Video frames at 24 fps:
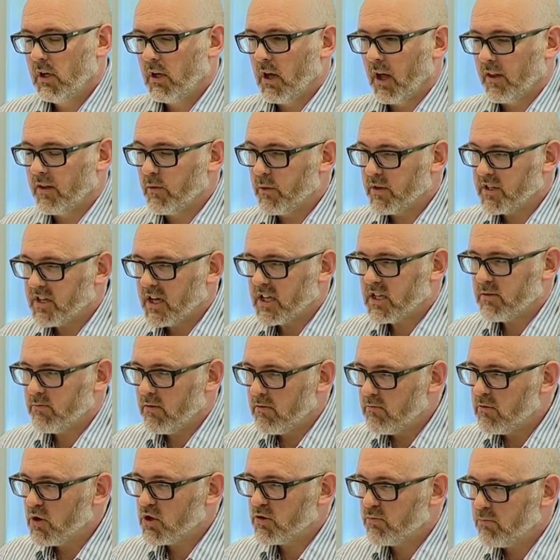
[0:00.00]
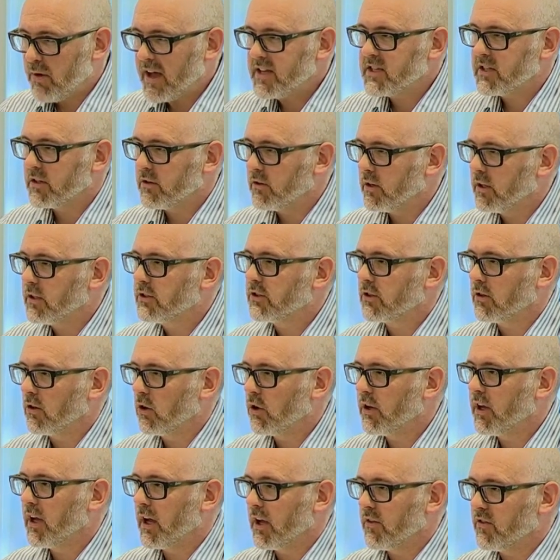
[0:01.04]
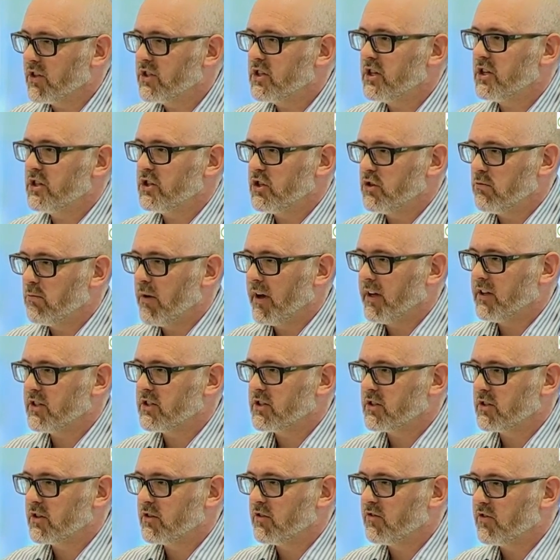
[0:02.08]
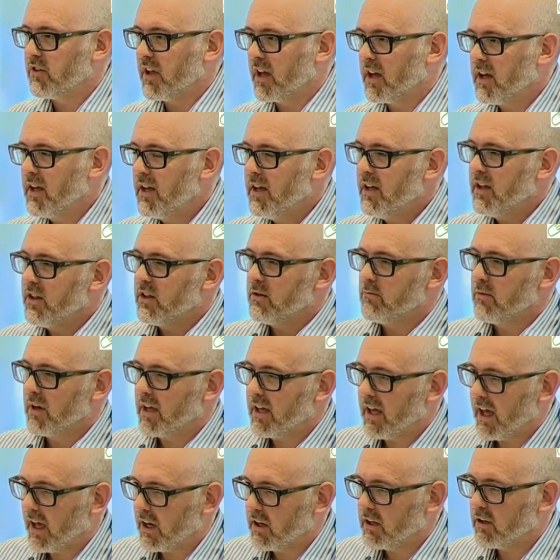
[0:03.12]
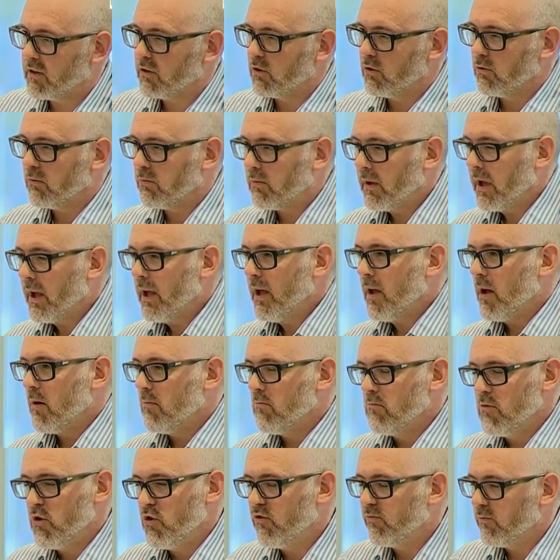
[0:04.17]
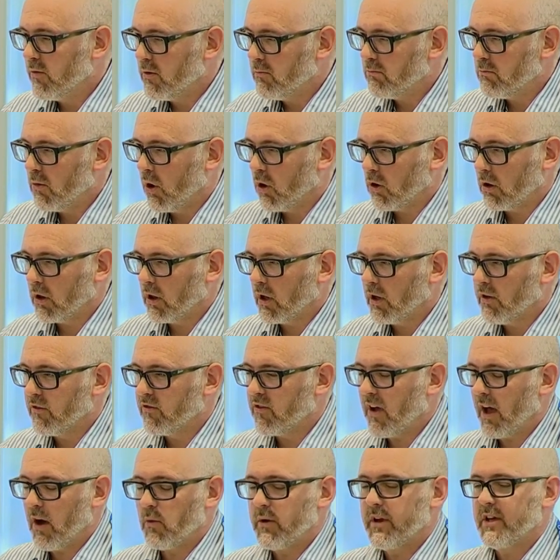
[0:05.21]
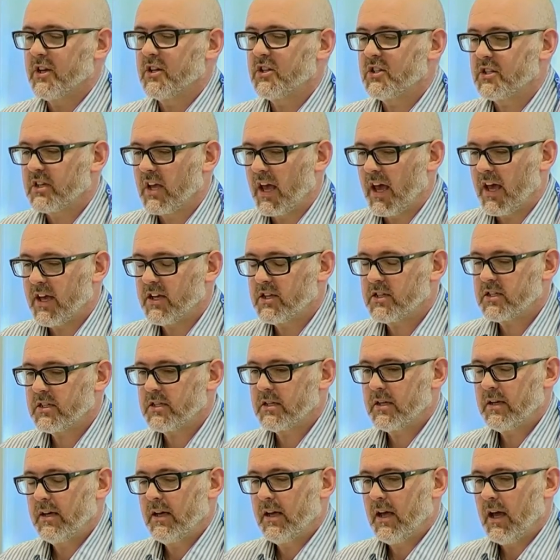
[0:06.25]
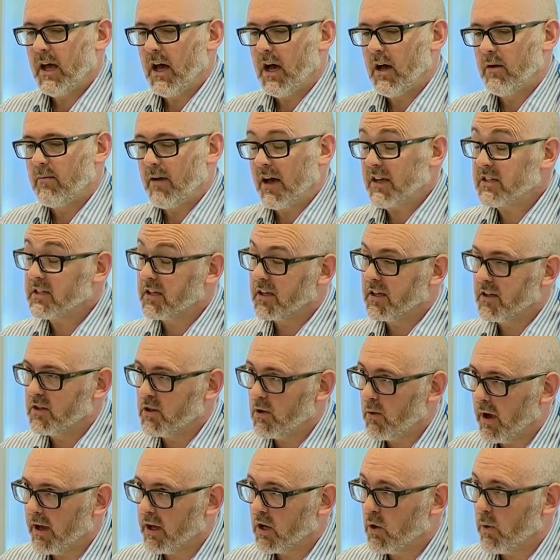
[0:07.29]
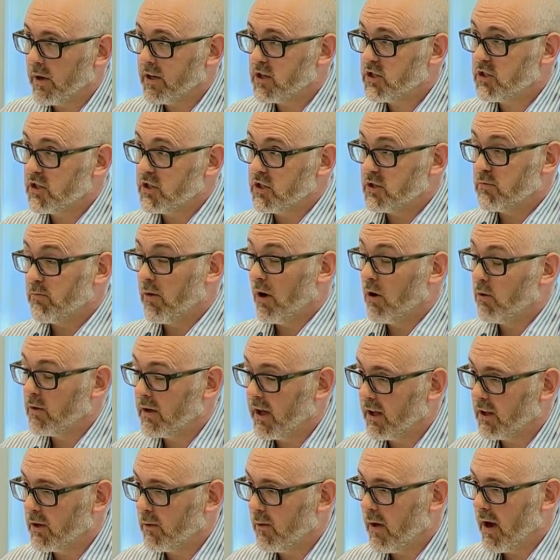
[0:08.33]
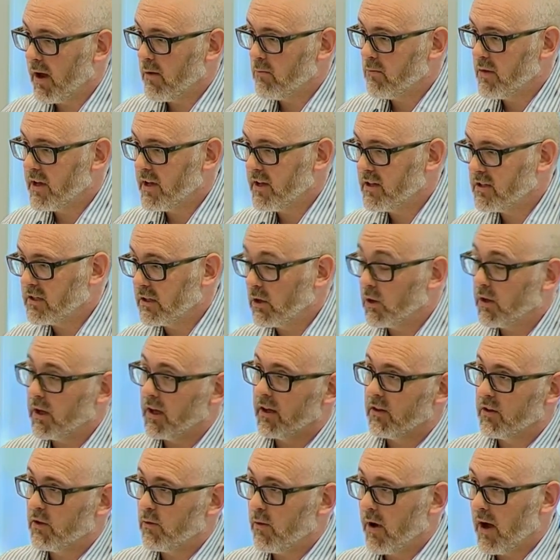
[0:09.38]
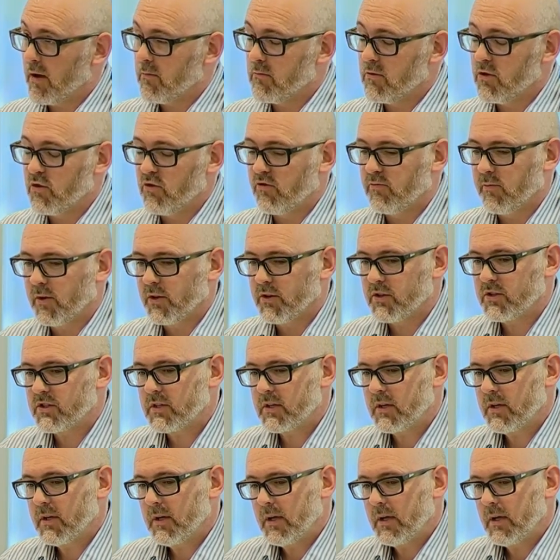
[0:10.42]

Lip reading: I think we tend to be much better at sort of looking at the tissue-based stuff, the mechanical movement model of how we assess, asking the right questions, poking the right bits, looking at the right movements.